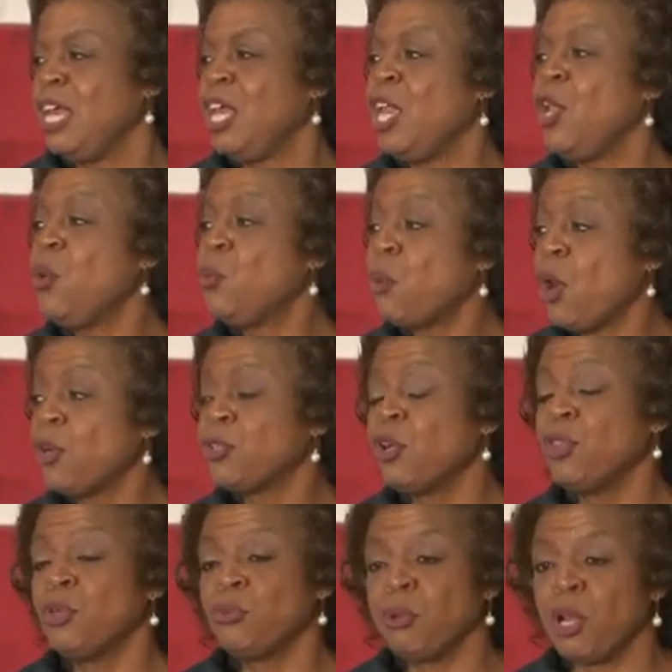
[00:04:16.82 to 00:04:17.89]
He worked
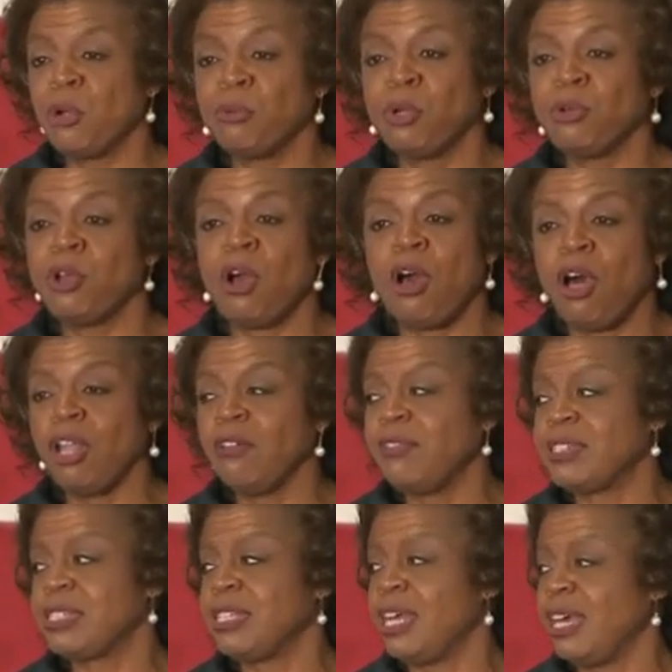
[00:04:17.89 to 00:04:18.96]
on the railroad all of
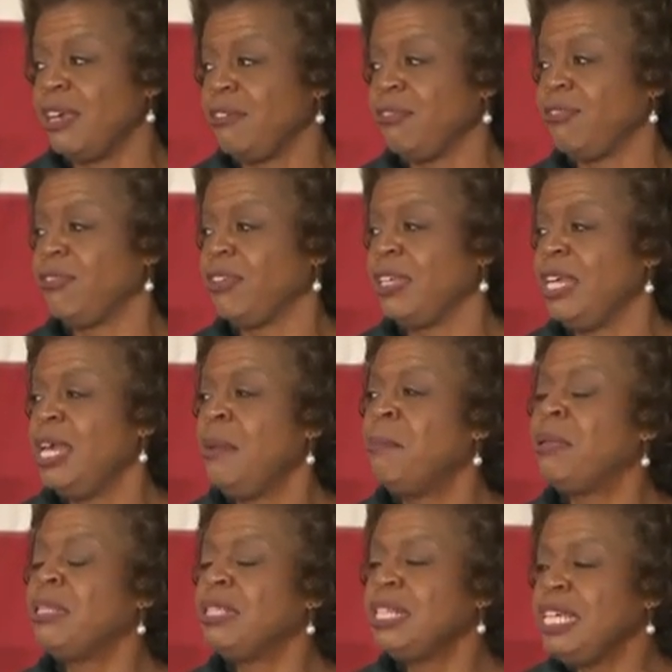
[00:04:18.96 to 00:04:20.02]
his life,
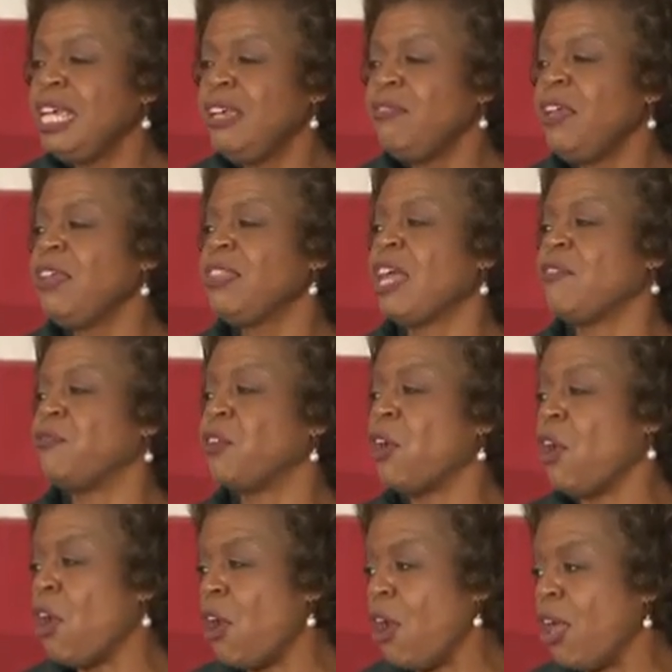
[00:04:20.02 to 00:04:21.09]
believing that for
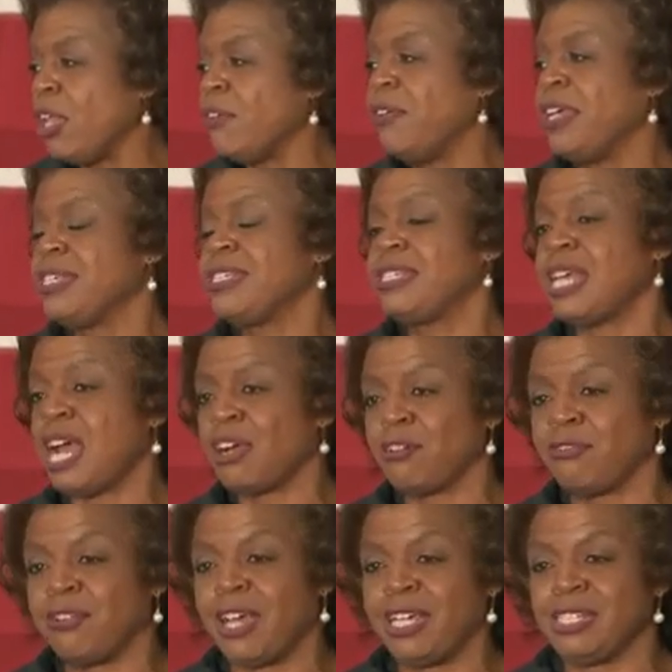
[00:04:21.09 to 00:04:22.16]
all of his
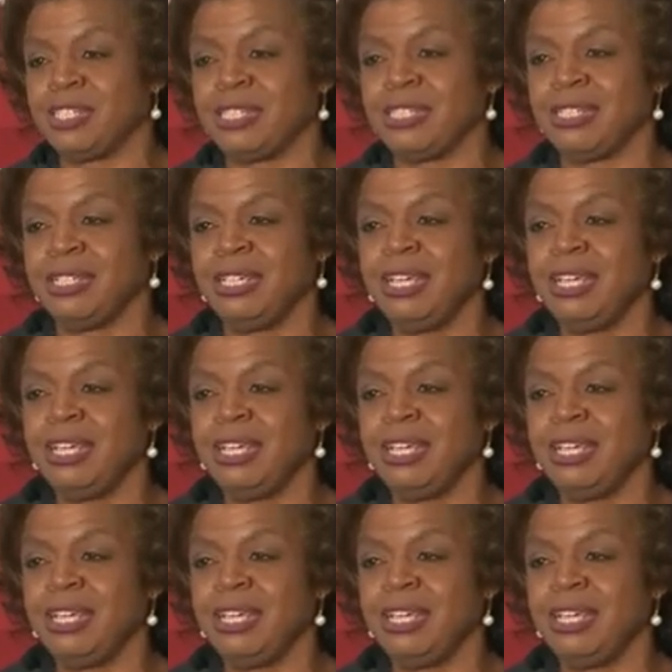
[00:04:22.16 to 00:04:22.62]
sacrifice,